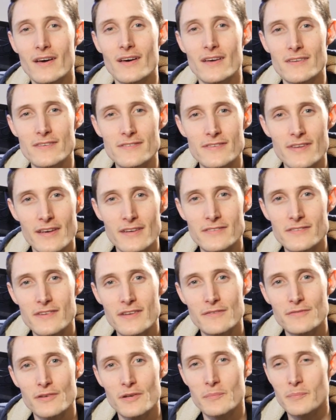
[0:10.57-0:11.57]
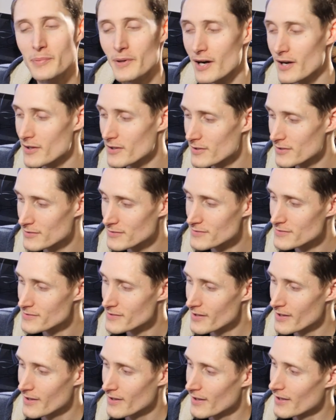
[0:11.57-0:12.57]
6 different buttons,
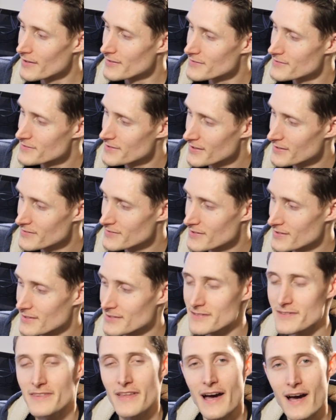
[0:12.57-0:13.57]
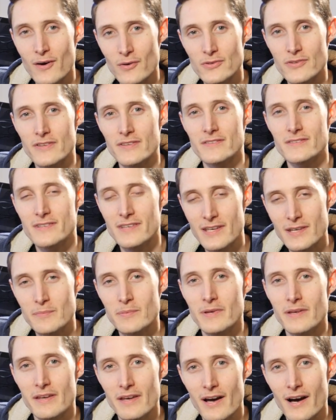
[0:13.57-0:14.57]
and 16,000
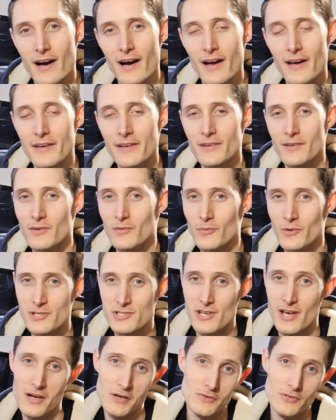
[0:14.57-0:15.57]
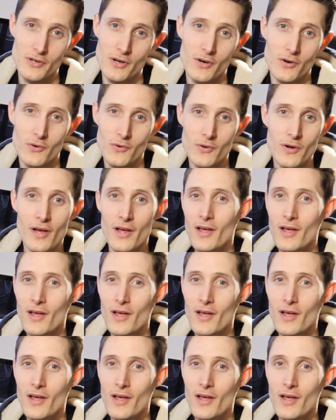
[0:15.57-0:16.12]
DPI, which I don't know